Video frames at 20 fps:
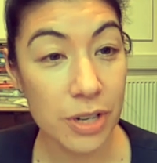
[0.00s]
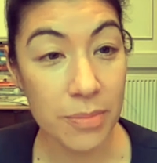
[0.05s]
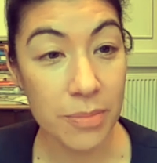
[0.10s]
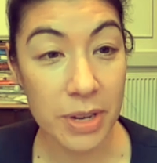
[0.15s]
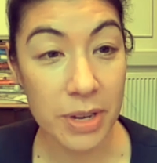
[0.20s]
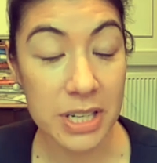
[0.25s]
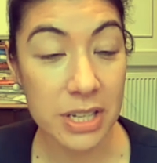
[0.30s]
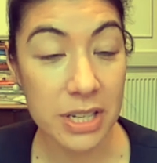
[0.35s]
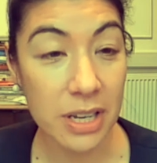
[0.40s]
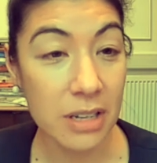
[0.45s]

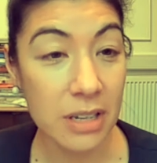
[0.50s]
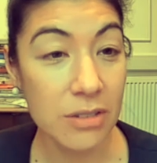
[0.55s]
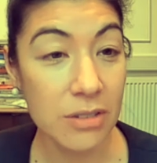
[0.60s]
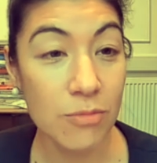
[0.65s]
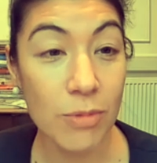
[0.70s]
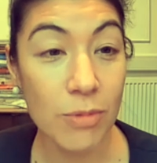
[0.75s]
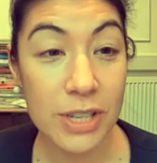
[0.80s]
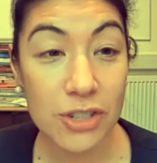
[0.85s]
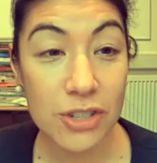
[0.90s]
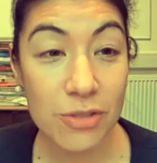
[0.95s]
pretty much
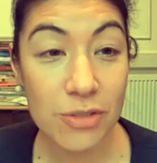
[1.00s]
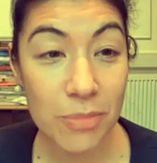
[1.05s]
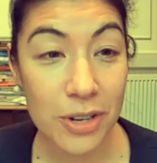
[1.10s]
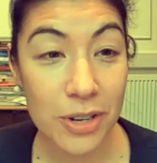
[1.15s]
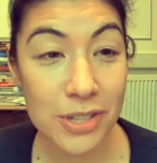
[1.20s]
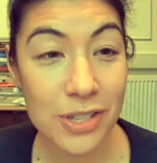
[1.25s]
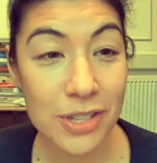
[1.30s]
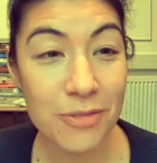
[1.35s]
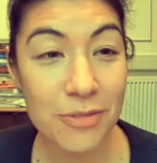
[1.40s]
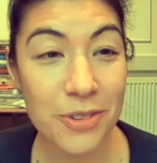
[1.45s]
in Western
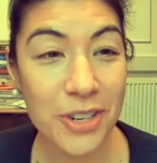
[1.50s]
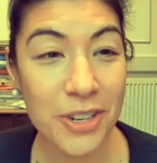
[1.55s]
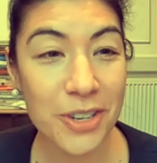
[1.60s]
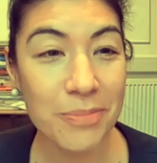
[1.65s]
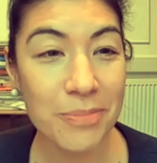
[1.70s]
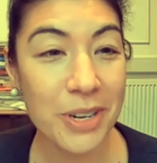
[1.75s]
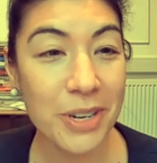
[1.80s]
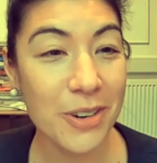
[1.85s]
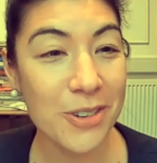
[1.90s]
parts of the world.